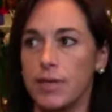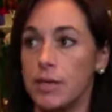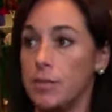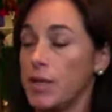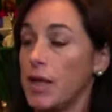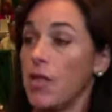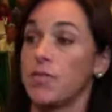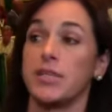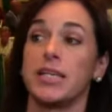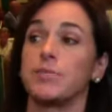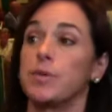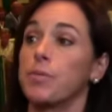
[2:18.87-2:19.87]
community health
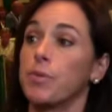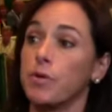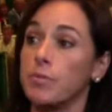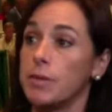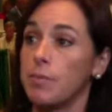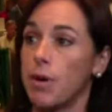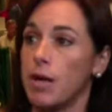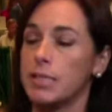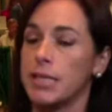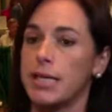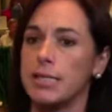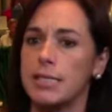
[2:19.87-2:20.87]
assessment improvement
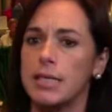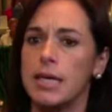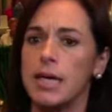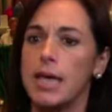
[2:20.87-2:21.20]
process.